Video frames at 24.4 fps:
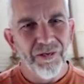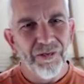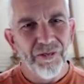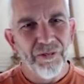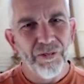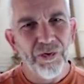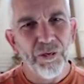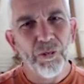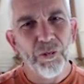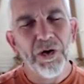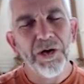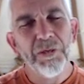
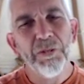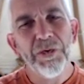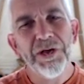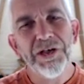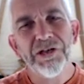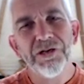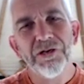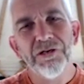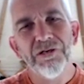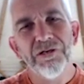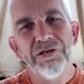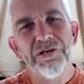But when we
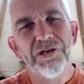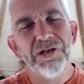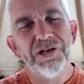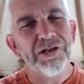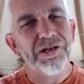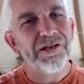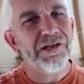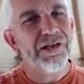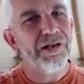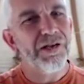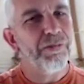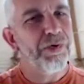do
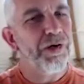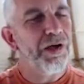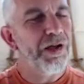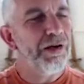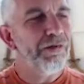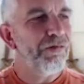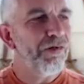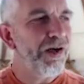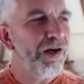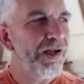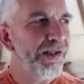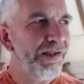just simply
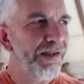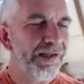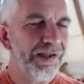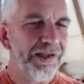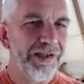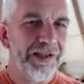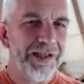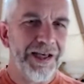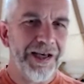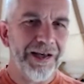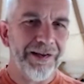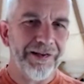release and
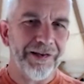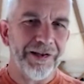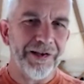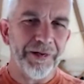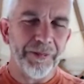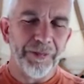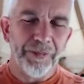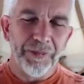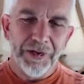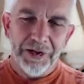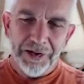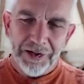gather,
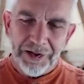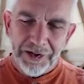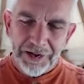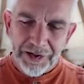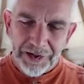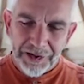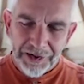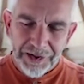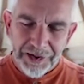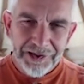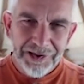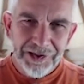
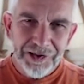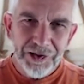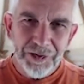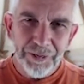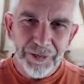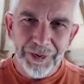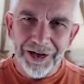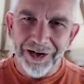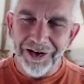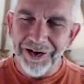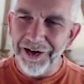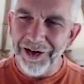this is a
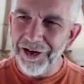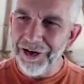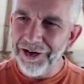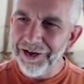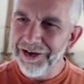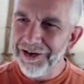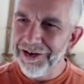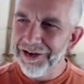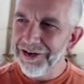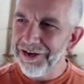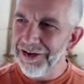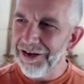bit
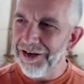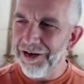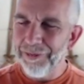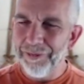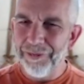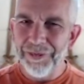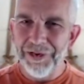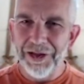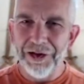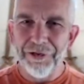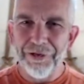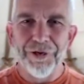like
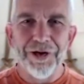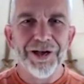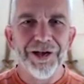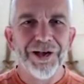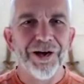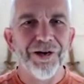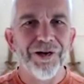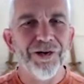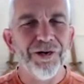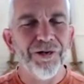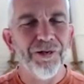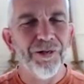if I
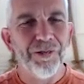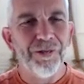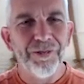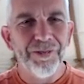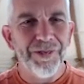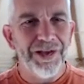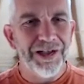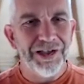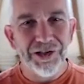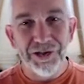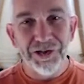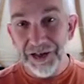go
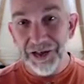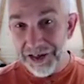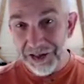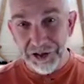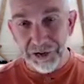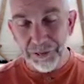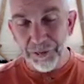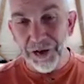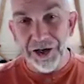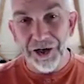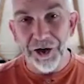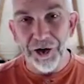into
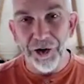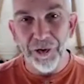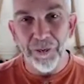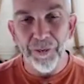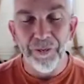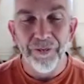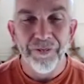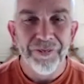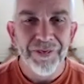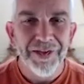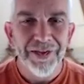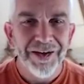my home,
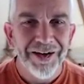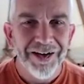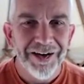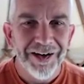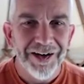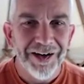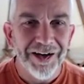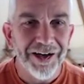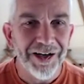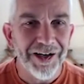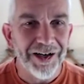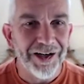
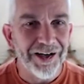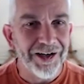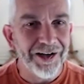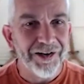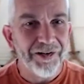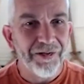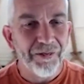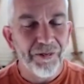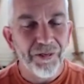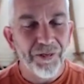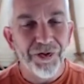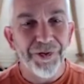
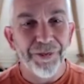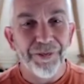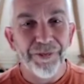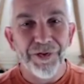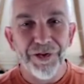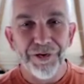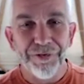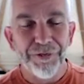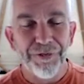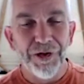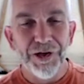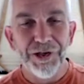
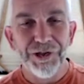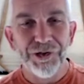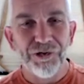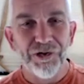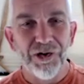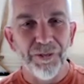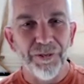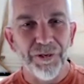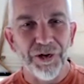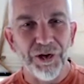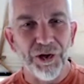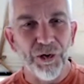the first
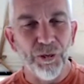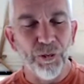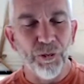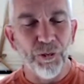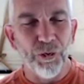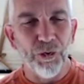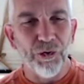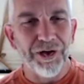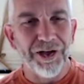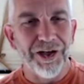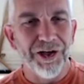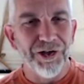room that you
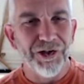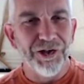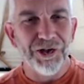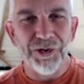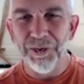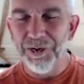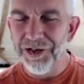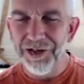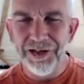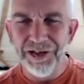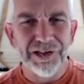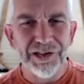walk into
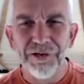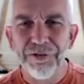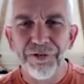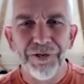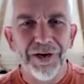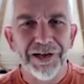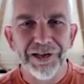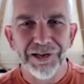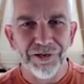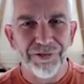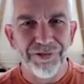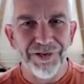is
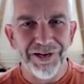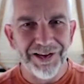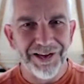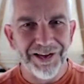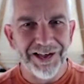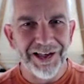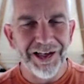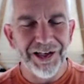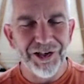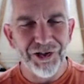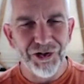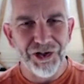effectively the
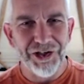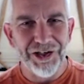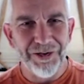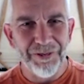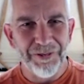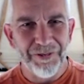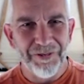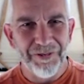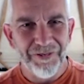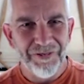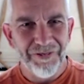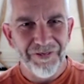kitchen.
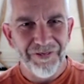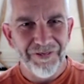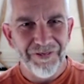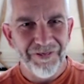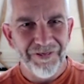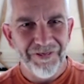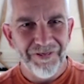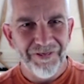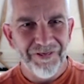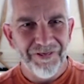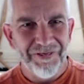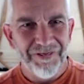
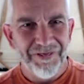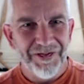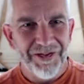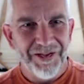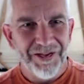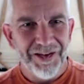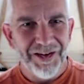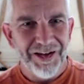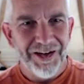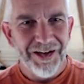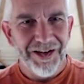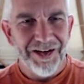
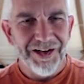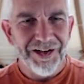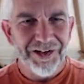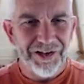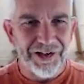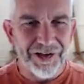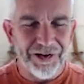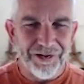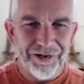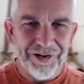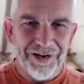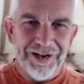
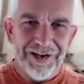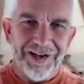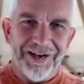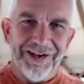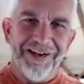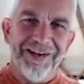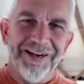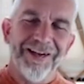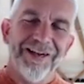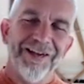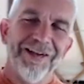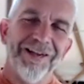So
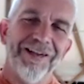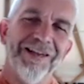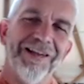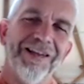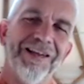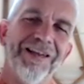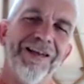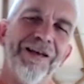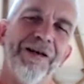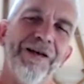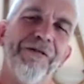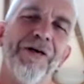
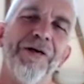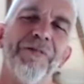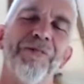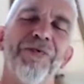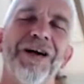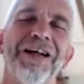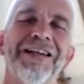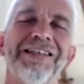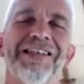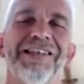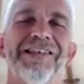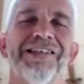if I
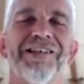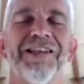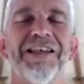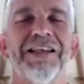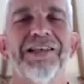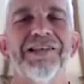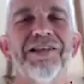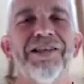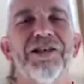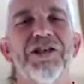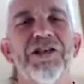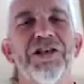practice
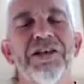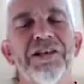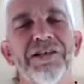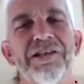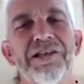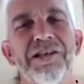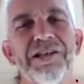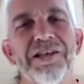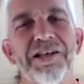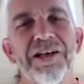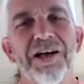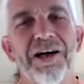this, the
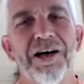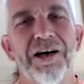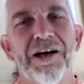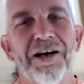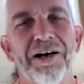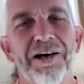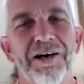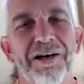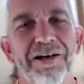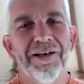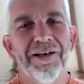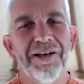chances
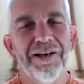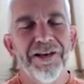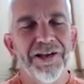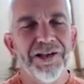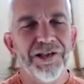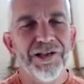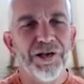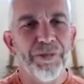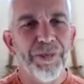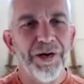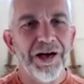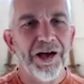are it's
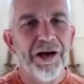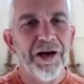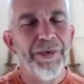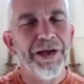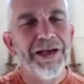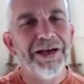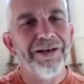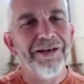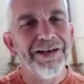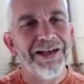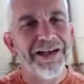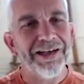a bit like me
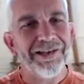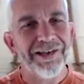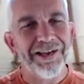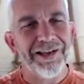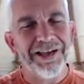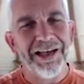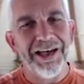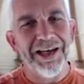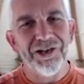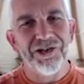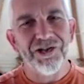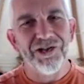going into the
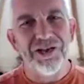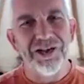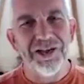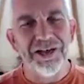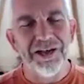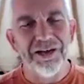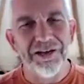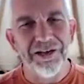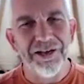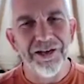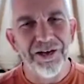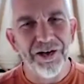kitchen and
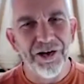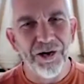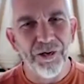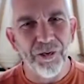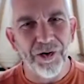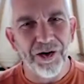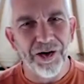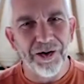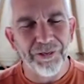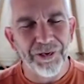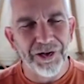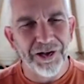going, you know
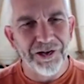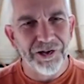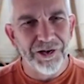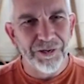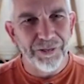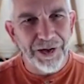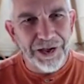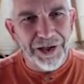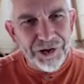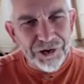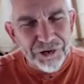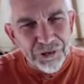what, I'm going to
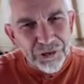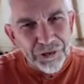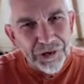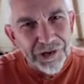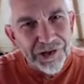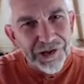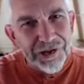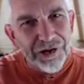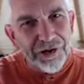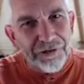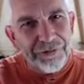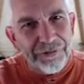make sure the
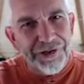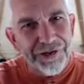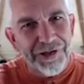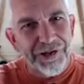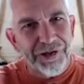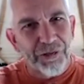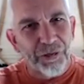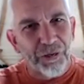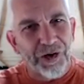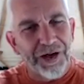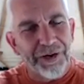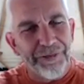surfaces are
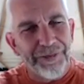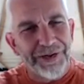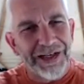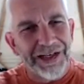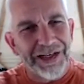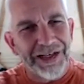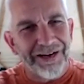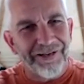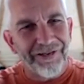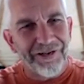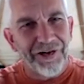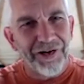wiped
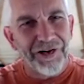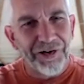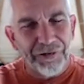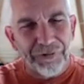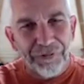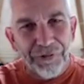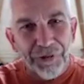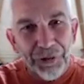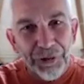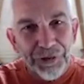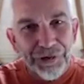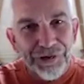down, the
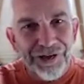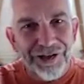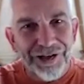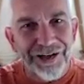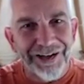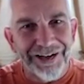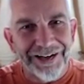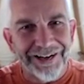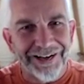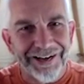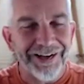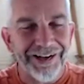floor's
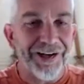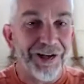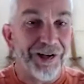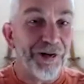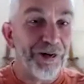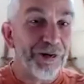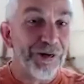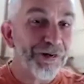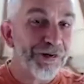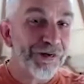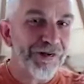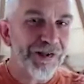clean, and it
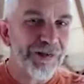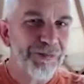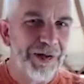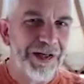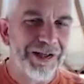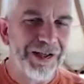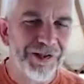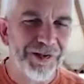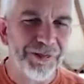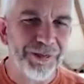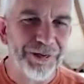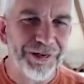looks
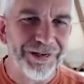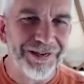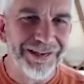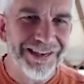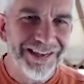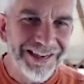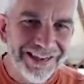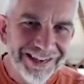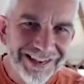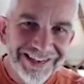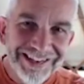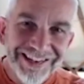respectable.
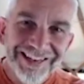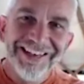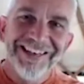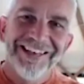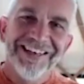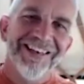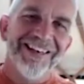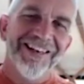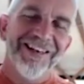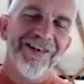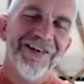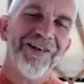
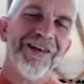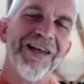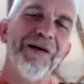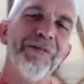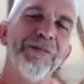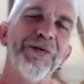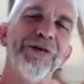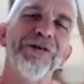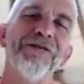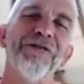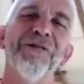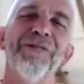Look how
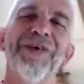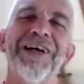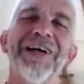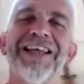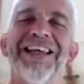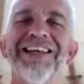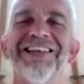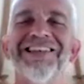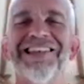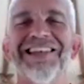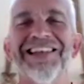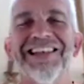beautiful my
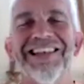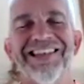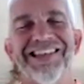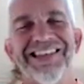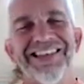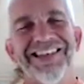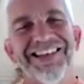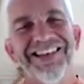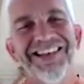kitchen is.